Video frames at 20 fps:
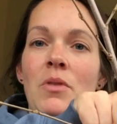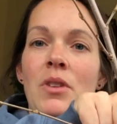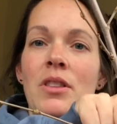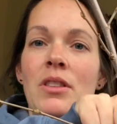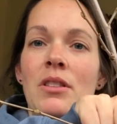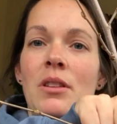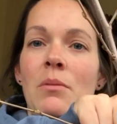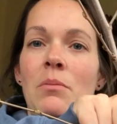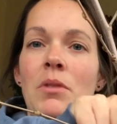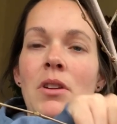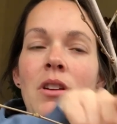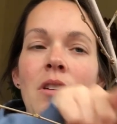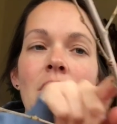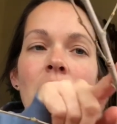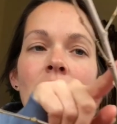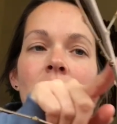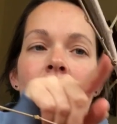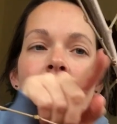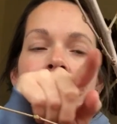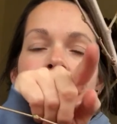one's up
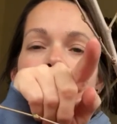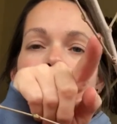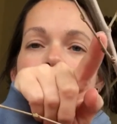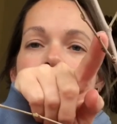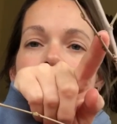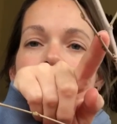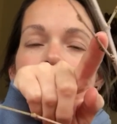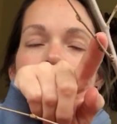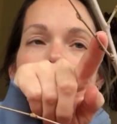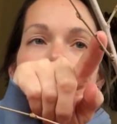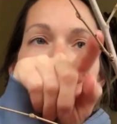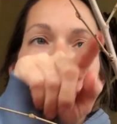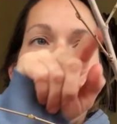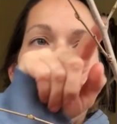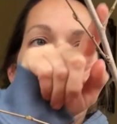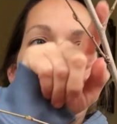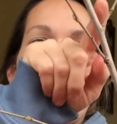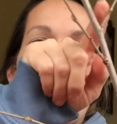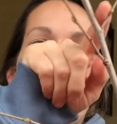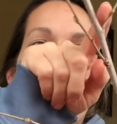here, and they
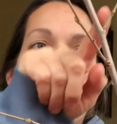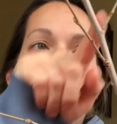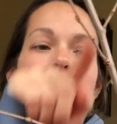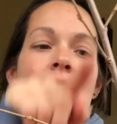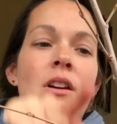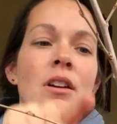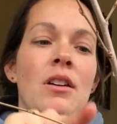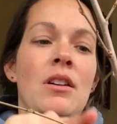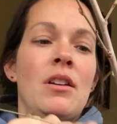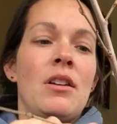keep going